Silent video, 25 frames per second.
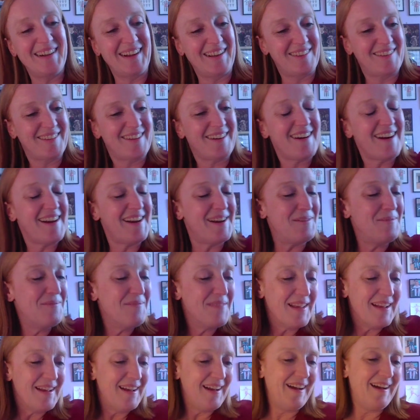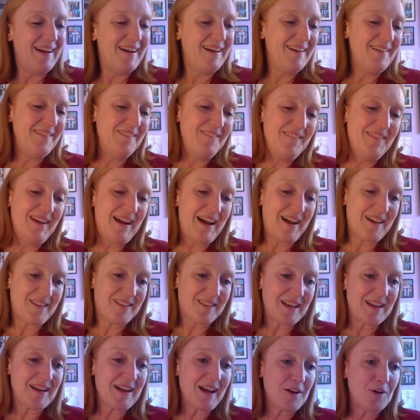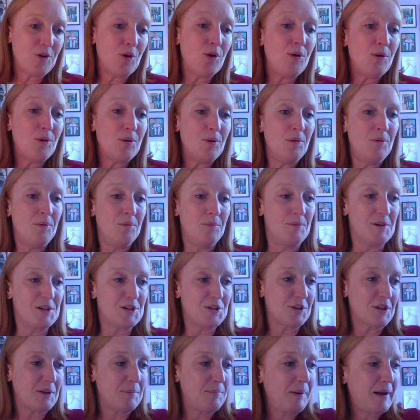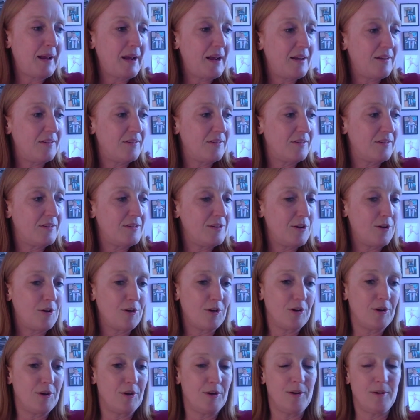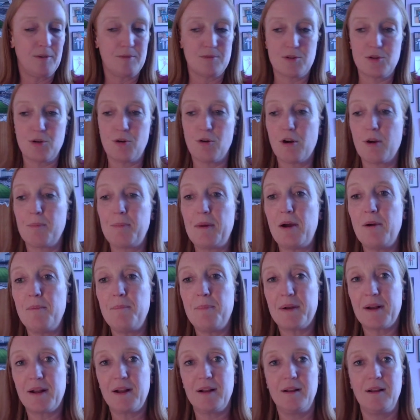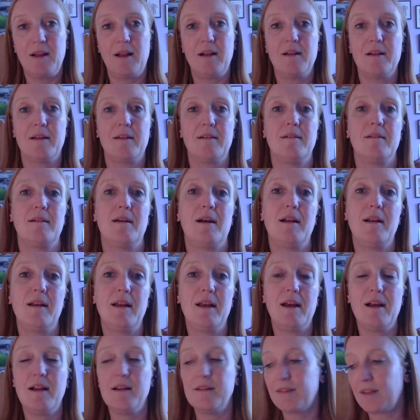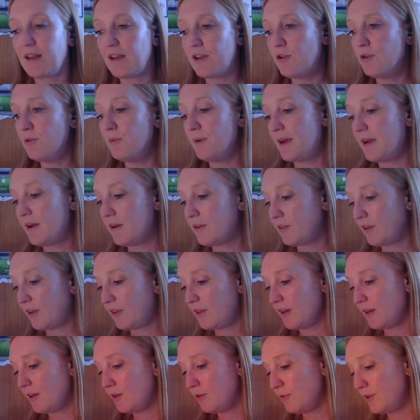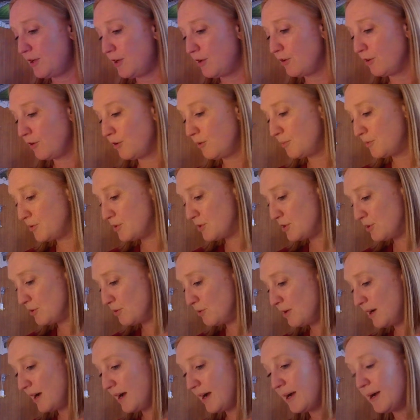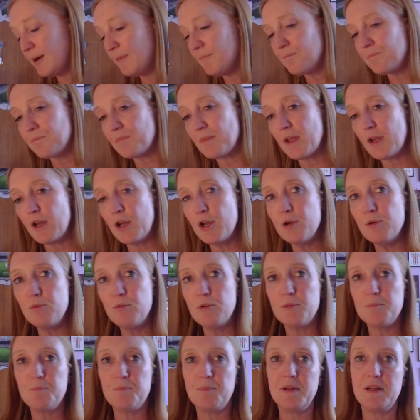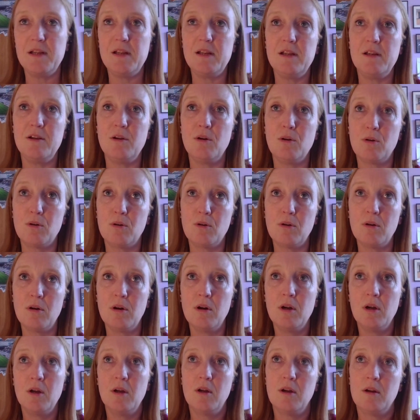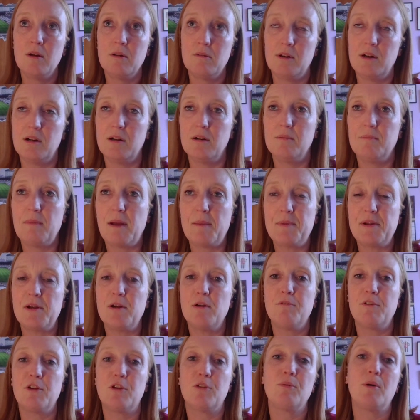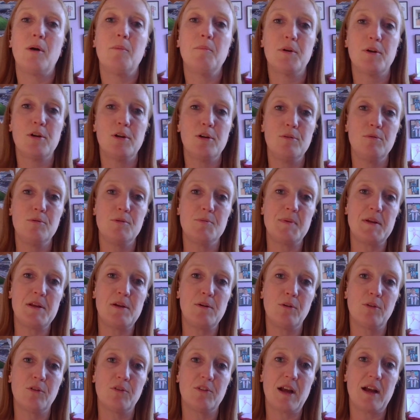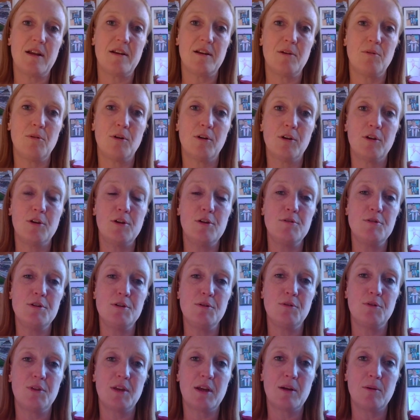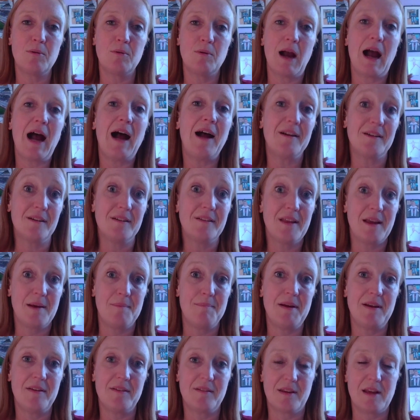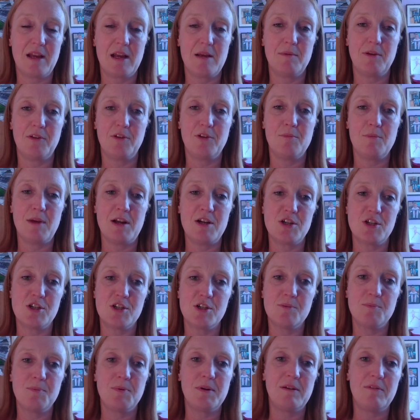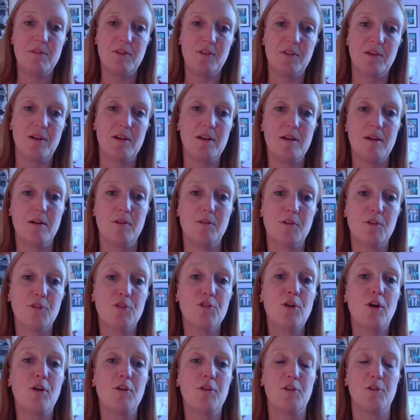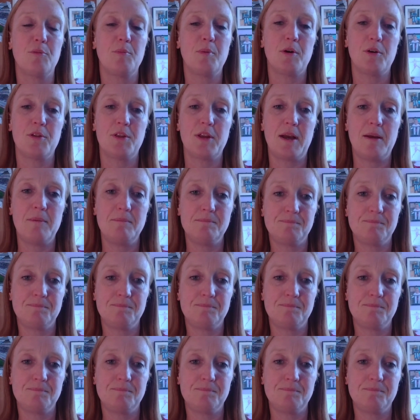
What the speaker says: It's all right. I think I know which other players you're going to talk about, but I'll set you away because I think I know what you're going to do. Who would be your, well, might be an obvious one, but who would be your standout one, and who do you think had their best game, as you mentioned previously at the start of this pod there?